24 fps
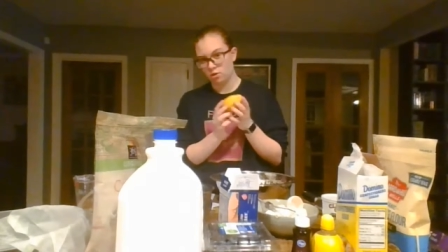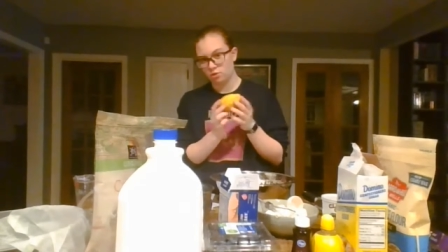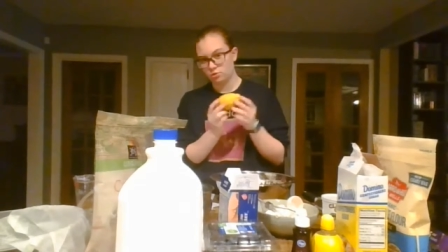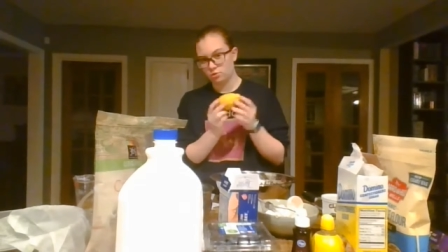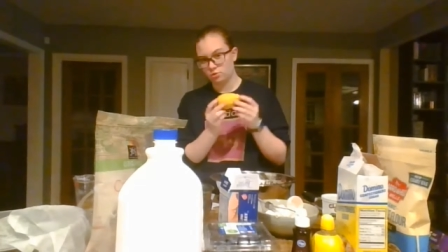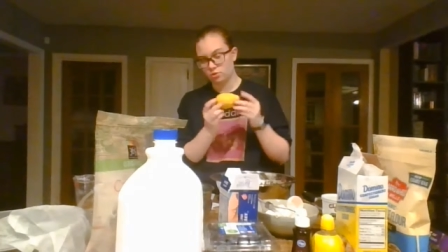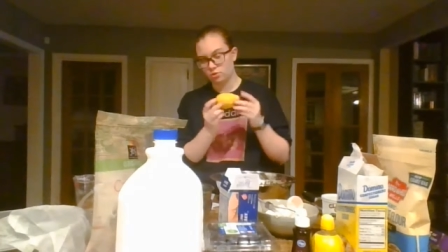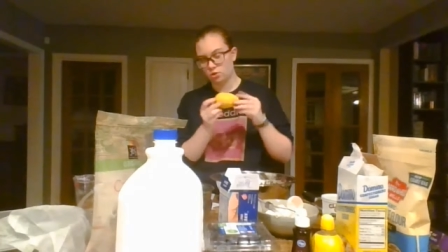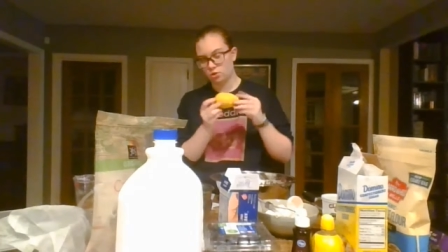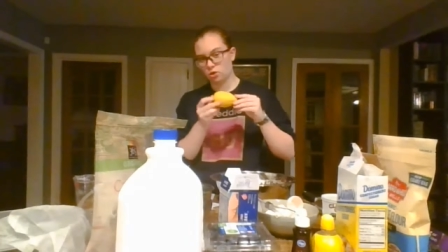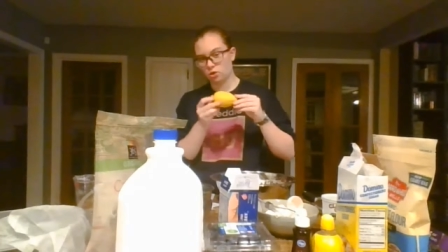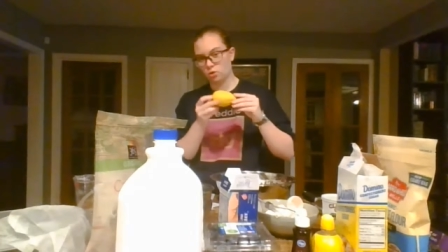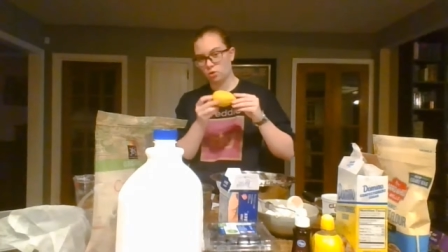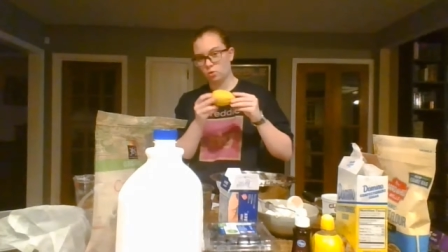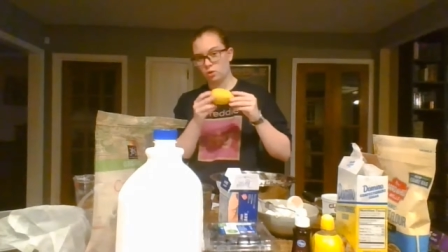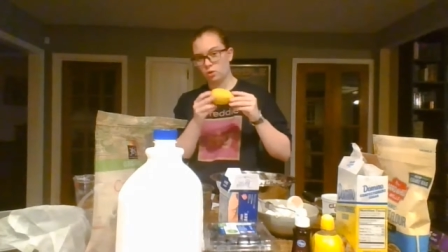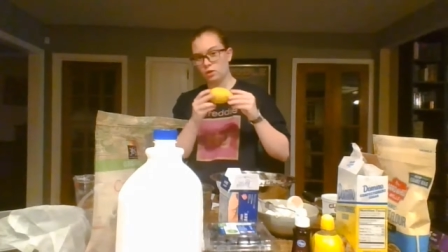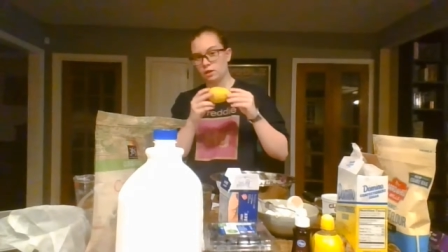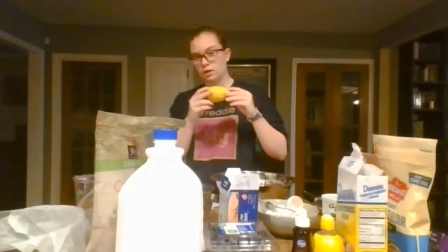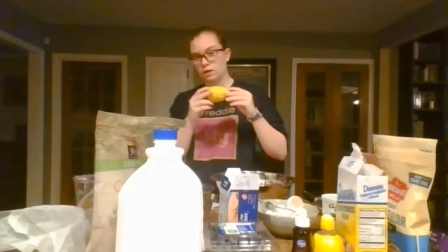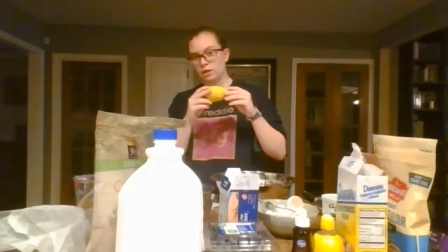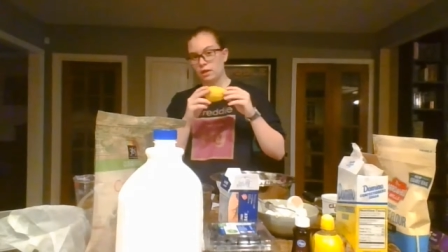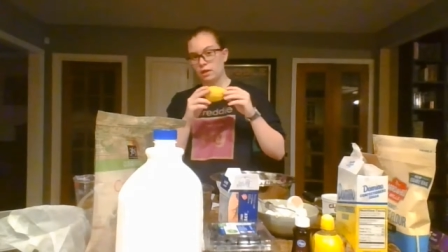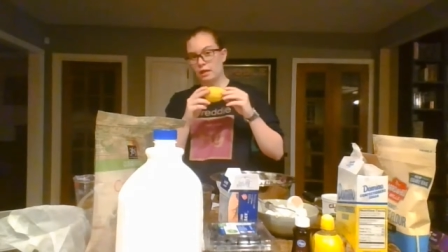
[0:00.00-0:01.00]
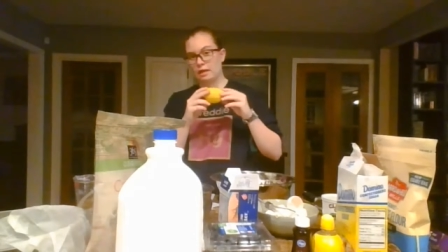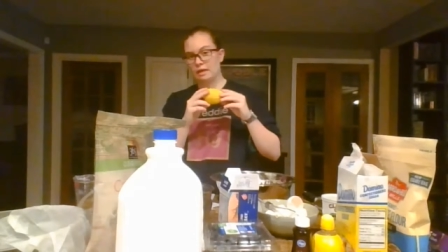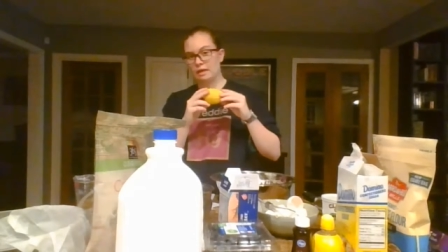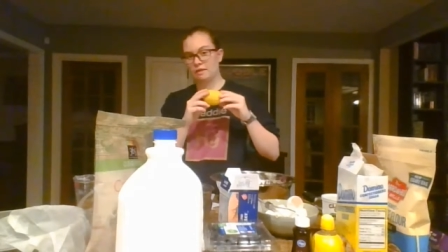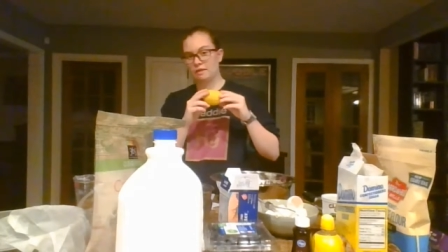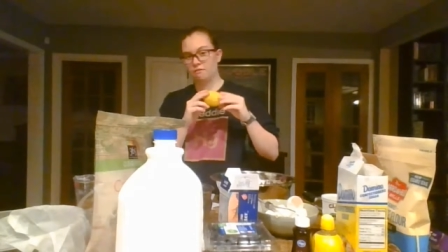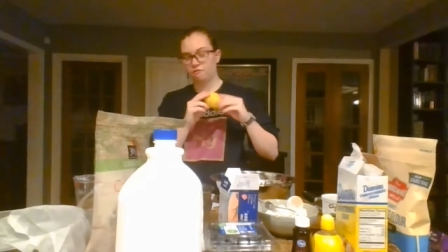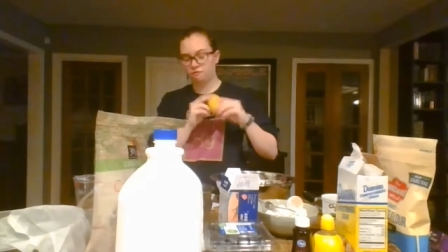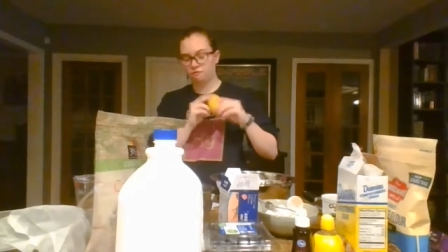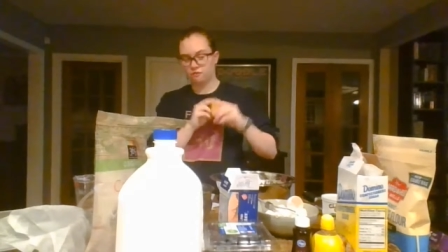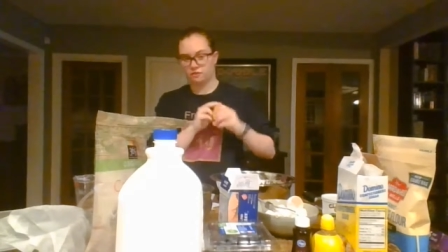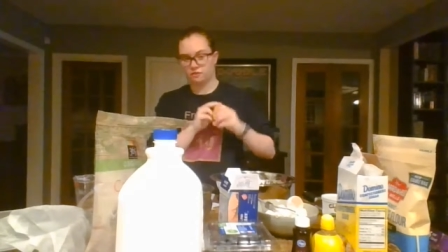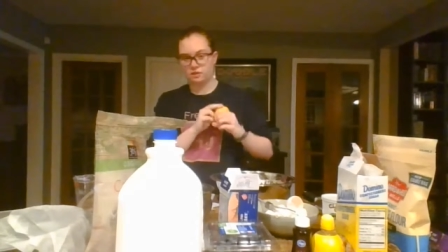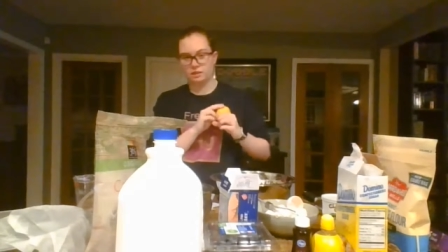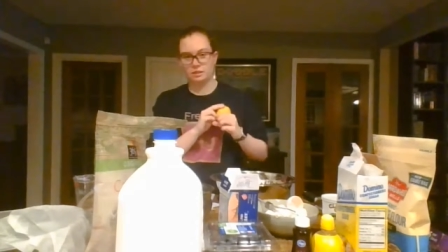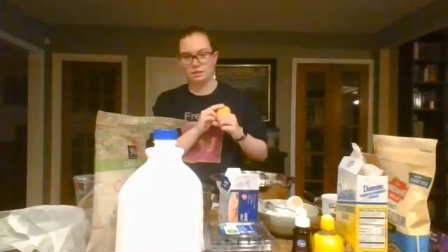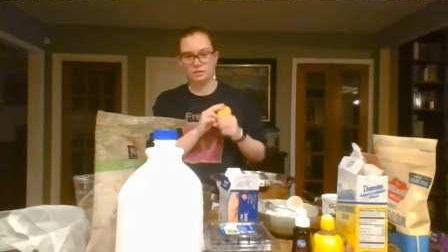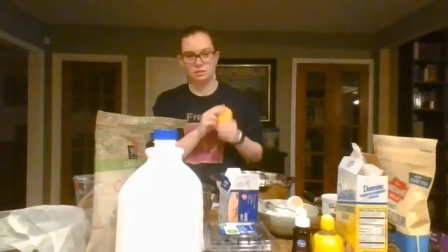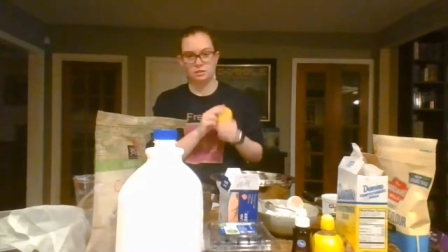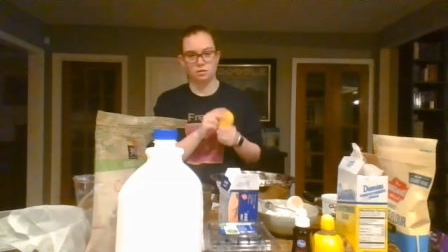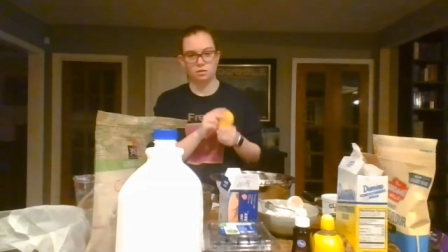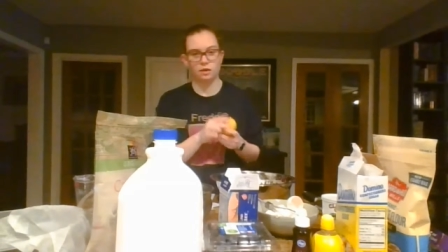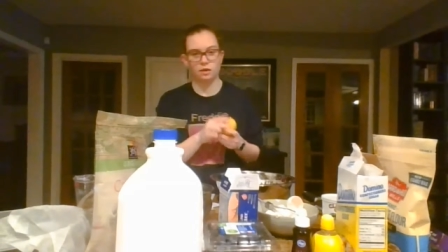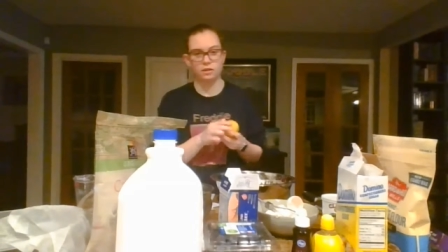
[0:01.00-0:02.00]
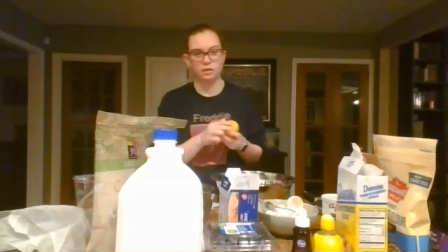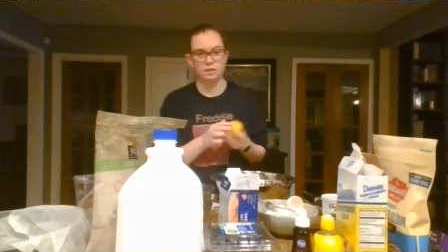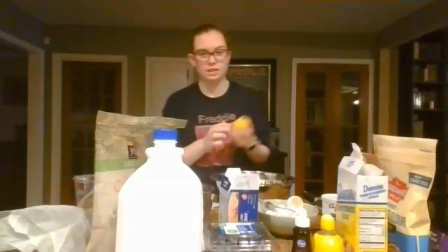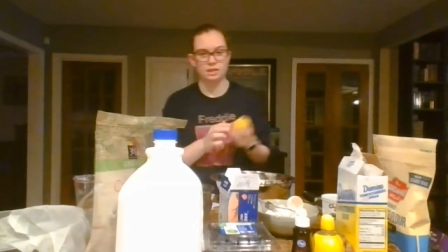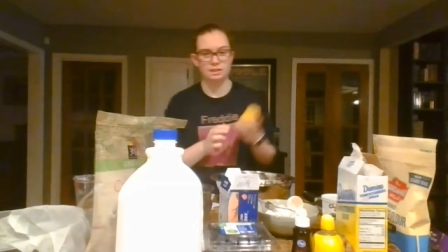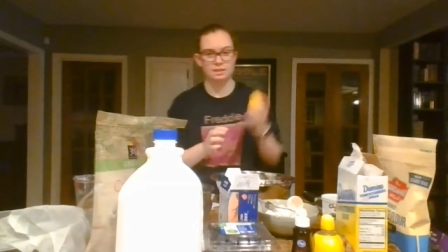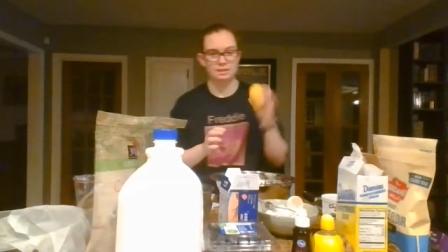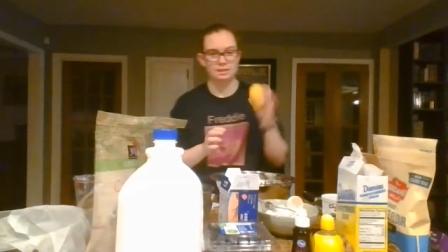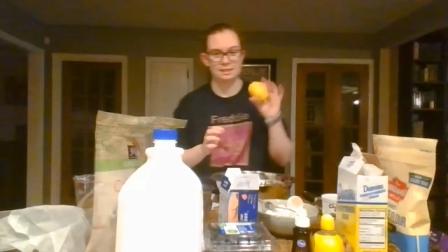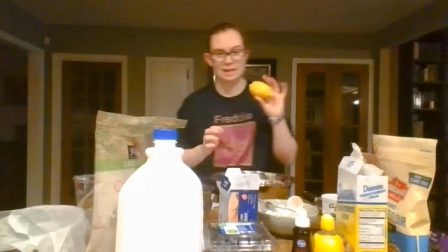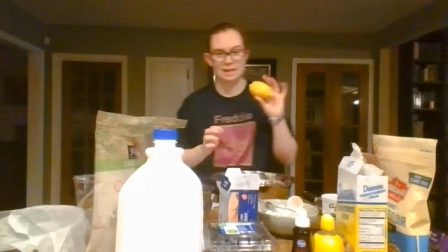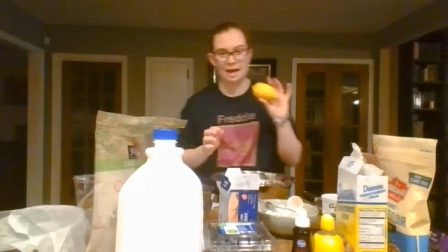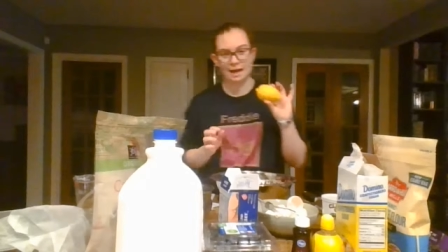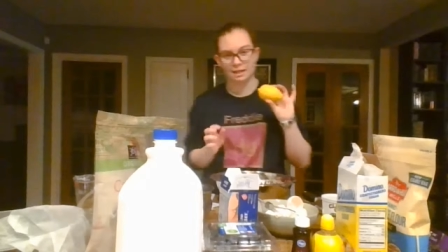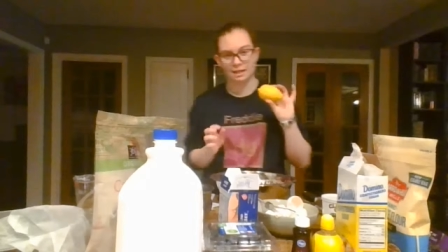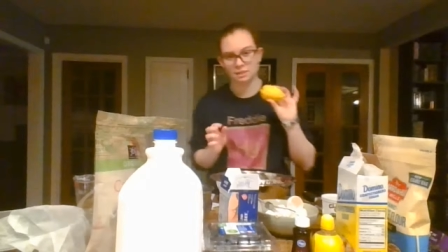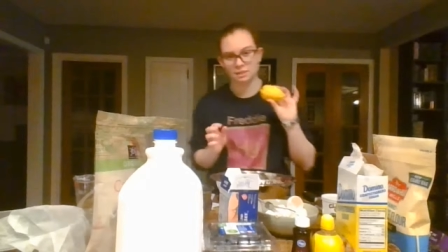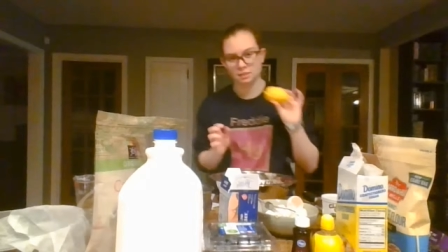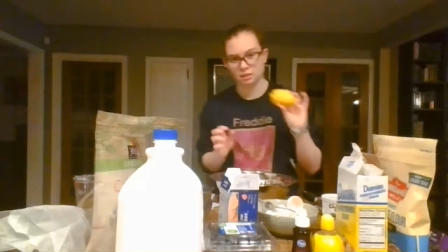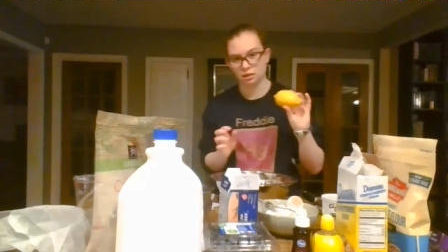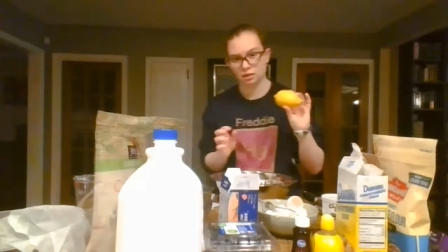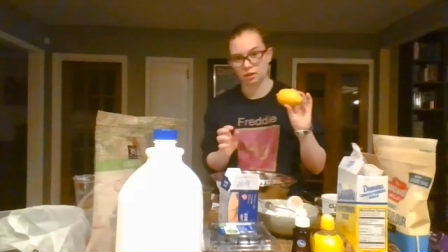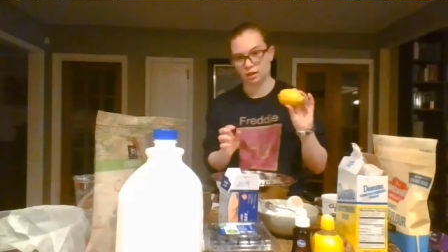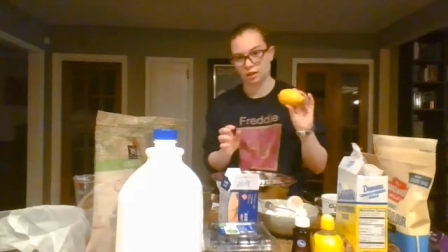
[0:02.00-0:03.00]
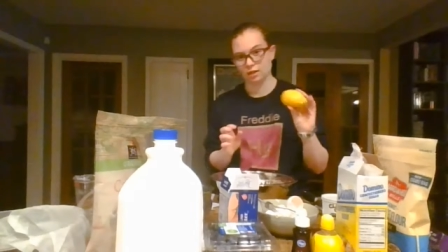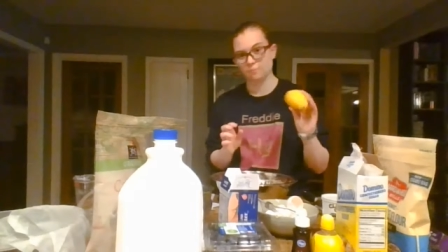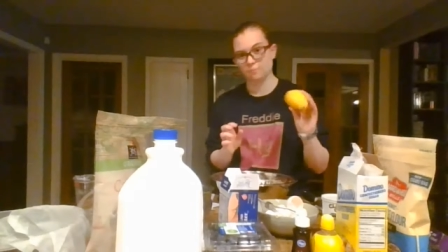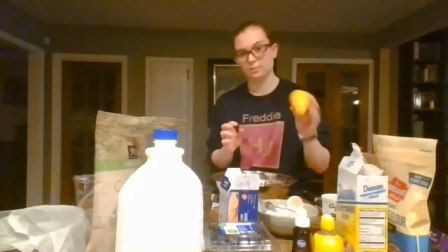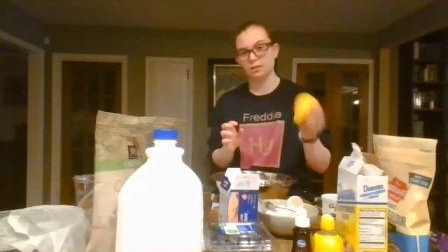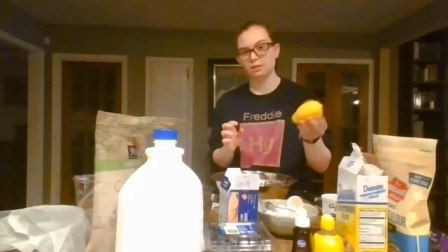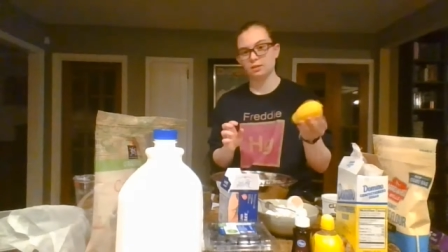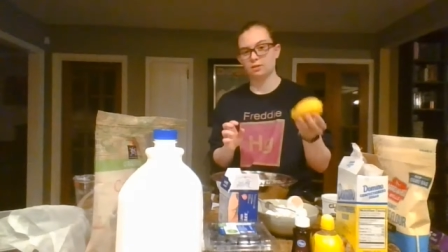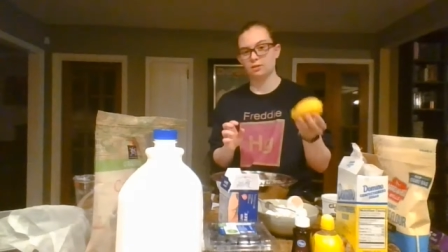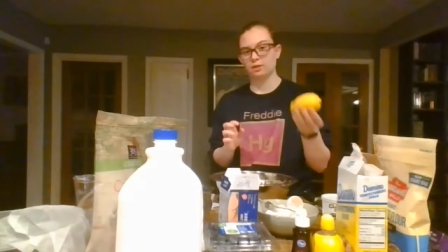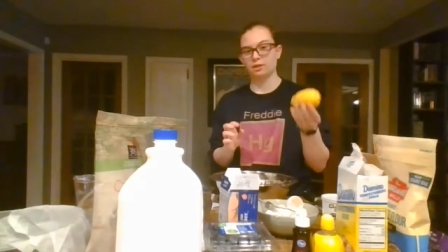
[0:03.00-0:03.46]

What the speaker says: So if it is not in the exact climate,